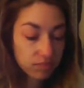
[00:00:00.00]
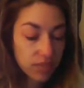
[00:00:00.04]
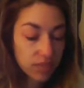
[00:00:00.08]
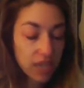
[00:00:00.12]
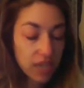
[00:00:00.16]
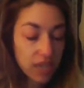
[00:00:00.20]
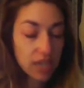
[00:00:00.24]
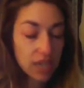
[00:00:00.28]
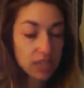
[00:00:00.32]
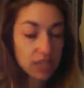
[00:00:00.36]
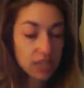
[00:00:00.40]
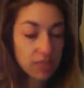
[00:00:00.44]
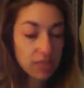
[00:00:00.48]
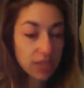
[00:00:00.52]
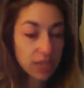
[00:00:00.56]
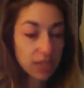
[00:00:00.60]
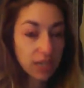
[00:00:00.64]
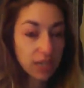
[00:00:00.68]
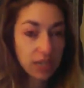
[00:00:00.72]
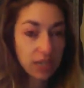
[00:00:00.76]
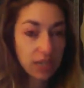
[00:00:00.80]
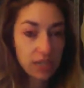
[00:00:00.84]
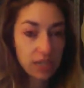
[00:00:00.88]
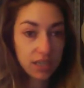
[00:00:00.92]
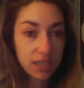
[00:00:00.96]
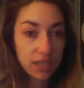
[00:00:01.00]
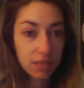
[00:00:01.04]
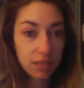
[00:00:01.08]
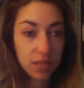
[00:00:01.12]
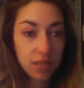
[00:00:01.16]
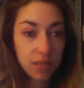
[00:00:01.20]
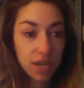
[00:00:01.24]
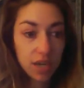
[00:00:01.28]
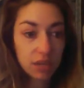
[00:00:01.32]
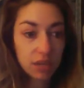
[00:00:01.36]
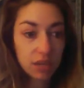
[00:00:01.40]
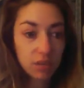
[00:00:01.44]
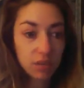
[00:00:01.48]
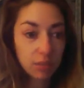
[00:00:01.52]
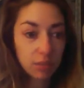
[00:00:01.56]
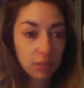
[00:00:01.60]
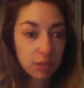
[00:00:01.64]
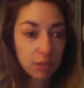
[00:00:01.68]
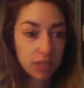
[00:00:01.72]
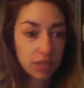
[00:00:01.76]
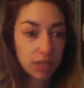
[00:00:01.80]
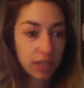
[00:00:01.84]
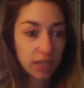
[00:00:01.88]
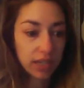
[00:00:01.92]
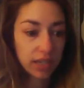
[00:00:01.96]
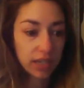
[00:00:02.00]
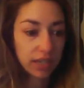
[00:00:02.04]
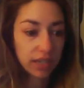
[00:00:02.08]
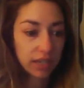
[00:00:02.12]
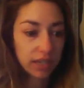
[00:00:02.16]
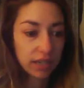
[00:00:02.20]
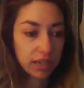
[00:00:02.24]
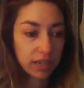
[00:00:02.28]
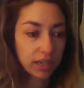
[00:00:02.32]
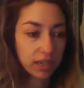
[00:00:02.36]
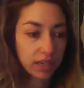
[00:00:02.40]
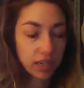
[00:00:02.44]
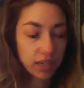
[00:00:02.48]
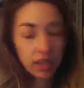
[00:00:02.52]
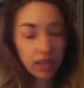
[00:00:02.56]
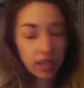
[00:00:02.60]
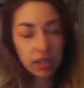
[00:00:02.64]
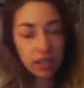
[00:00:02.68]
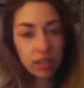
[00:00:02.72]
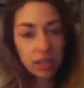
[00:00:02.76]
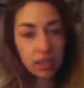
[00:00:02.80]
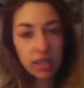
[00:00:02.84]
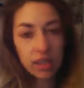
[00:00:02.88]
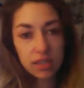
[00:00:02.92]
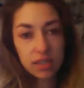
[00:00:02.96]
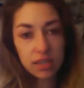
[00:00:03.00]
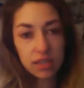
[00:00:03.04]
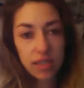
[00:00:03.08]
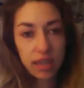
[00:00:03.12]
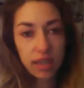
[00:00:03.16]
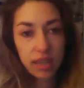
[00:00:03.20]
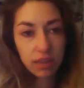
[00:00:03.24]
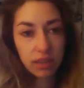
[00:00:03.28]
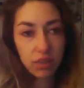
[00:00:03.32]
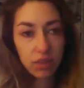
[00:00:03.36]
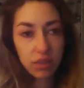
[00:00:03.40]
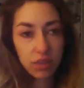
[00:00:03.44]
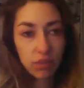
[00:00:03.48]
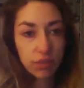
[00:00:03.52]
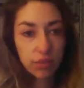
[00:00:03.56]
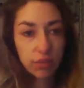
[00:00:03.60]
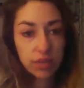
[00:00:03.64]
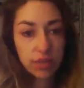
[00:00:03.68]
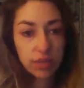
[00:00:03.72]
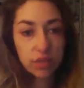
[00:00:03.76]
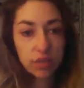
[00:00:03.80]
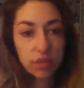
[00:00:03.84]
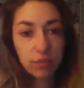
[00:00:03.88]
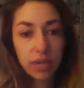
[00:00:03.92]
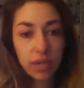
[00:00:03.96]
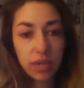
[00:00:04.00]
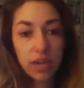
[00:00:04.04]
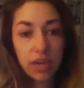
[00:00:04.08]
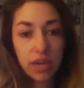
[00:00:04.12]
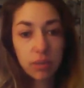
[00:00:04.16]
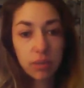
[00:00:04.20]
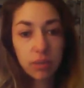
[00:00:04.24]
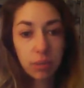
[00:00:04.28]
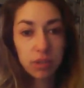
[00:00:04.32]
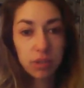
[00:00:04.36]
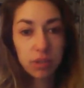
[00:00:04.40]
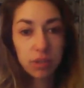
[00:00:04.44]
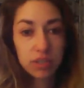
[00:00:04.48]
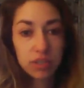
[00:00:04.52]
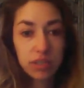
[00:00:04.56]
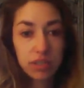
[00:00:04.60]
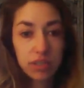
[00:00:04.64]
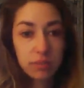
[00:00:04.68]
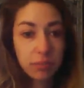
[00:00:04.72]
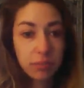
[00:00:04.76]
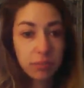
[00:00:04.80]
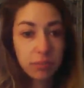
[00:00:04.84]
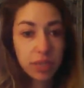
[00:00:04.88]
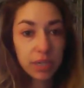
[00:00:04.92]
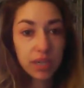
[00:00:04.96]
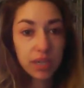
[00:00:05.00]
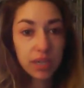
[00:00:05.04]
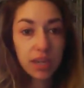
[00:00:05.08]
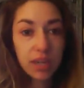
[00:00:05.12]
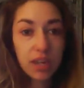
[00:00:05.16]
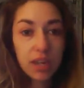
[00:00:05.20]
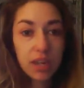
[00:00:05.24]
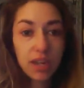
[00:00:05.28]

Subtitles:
And it's funny because I'm not normally like a sad little victim kind of person, but